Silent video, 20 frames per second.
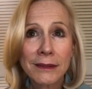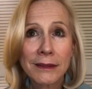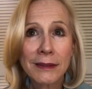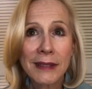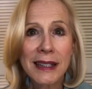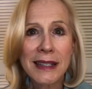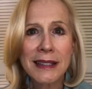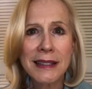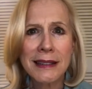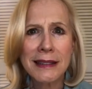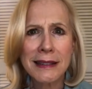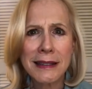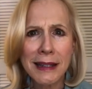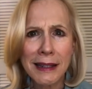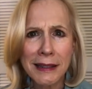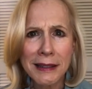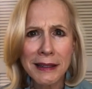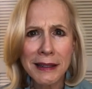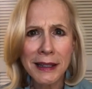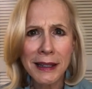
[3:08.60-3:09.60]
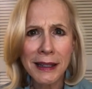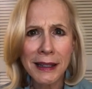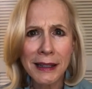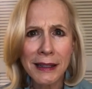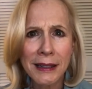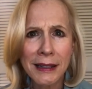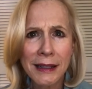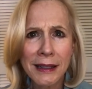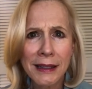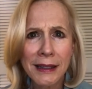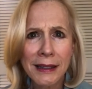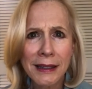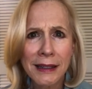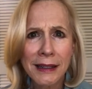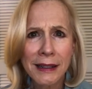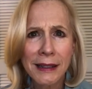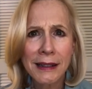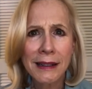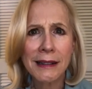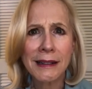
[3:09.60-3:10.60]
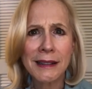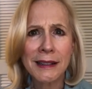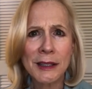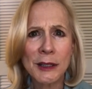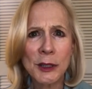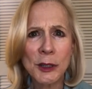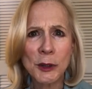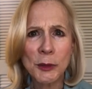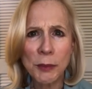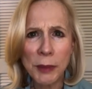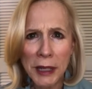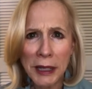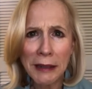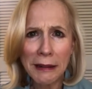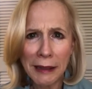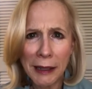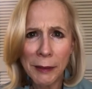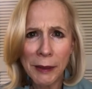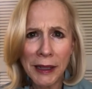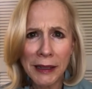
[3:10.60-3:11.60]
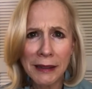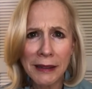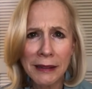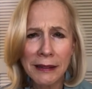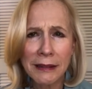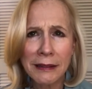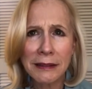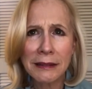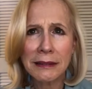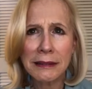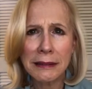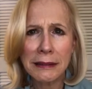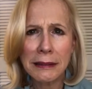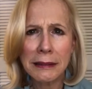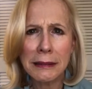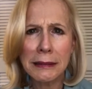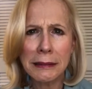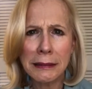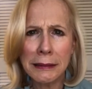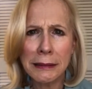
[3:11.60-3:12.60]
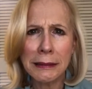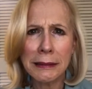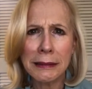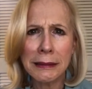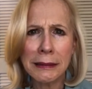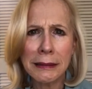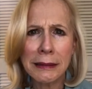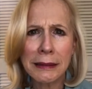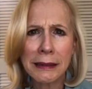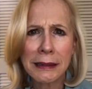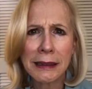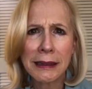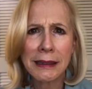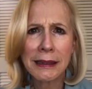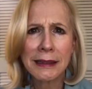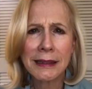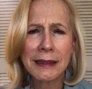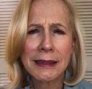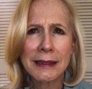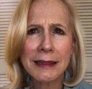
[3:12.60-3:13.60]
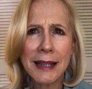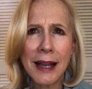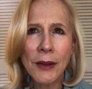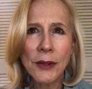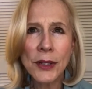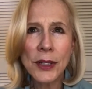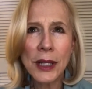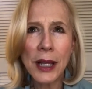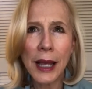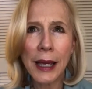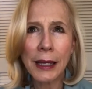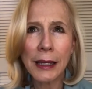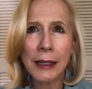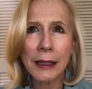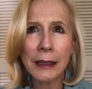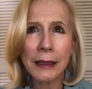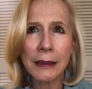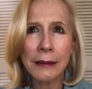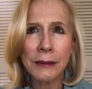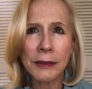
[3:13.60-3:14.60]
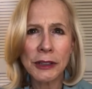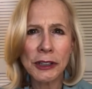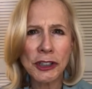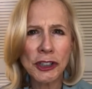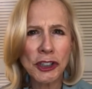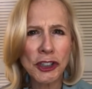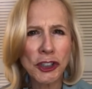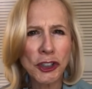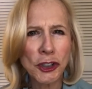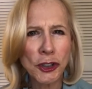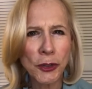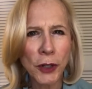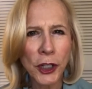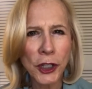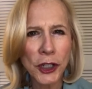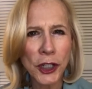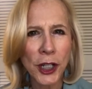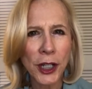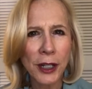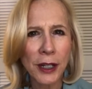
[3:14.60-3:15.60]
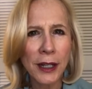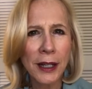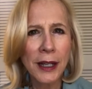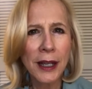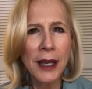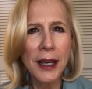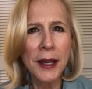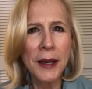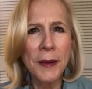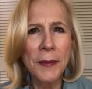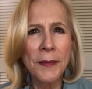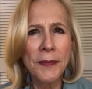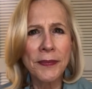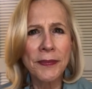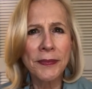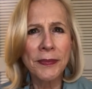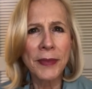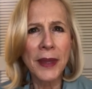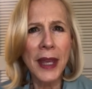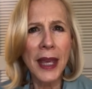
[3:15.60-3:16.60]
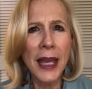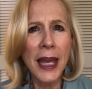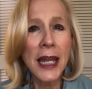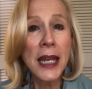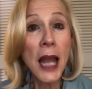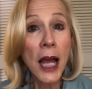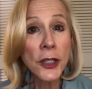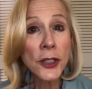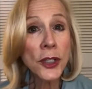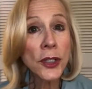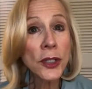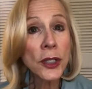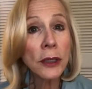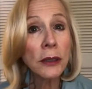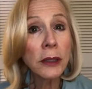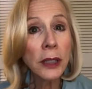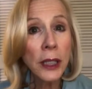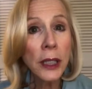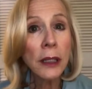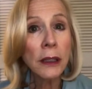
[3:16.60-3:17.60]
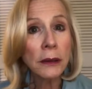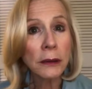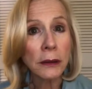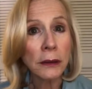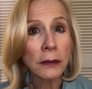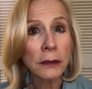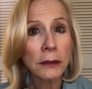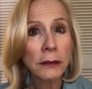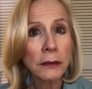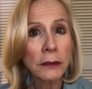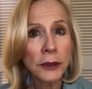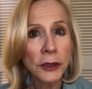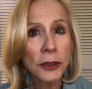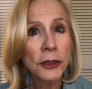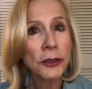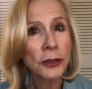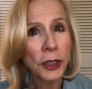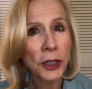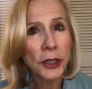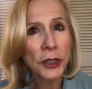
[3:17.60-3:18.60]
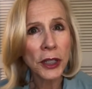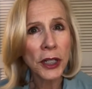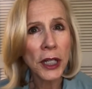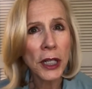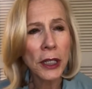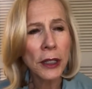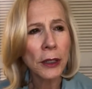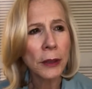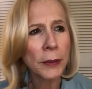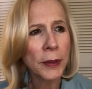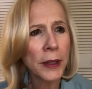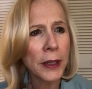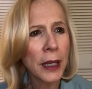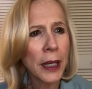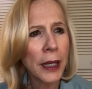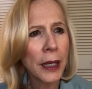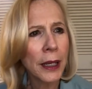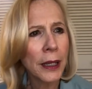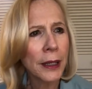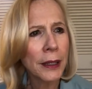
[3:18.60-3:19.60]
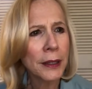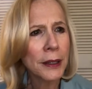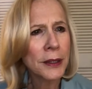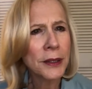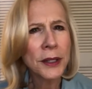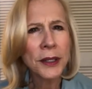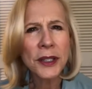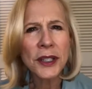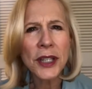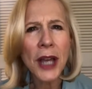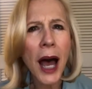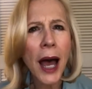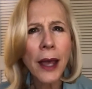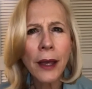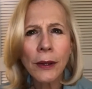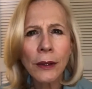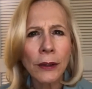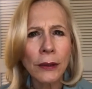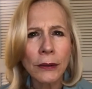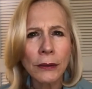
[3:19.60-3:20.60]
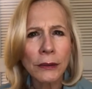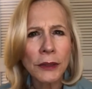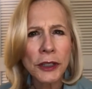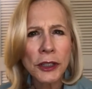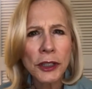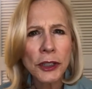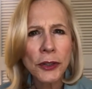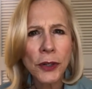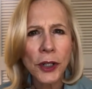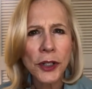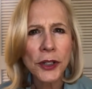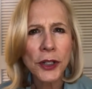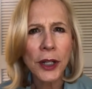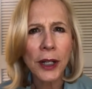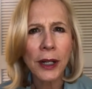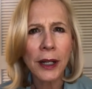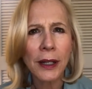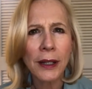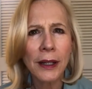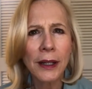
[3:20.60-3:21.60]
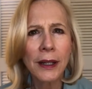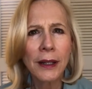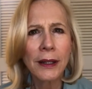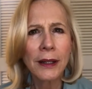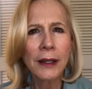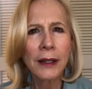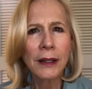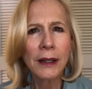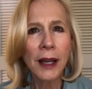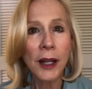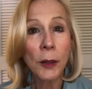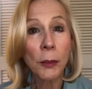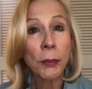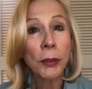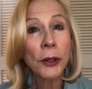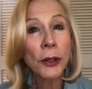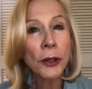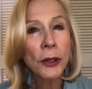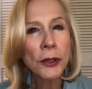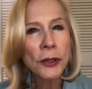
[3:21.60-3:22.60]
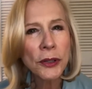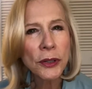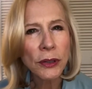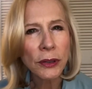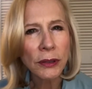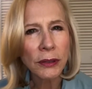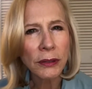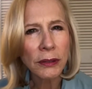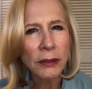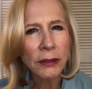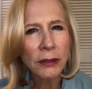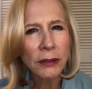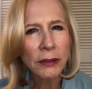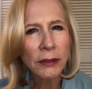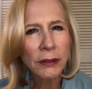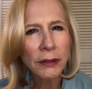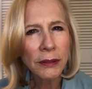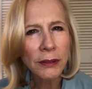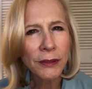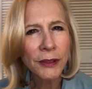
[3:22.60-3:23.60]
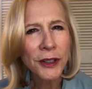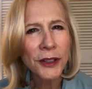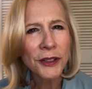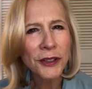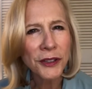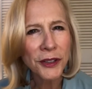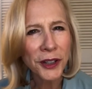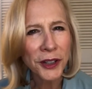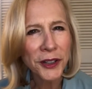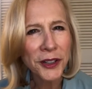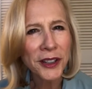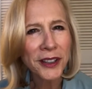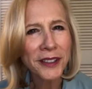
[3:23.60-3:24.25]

60. Speed limit. Ugh. Sounds like a restriction. And not just a legal restriction either, but like a societal restriction, and a personal restriction.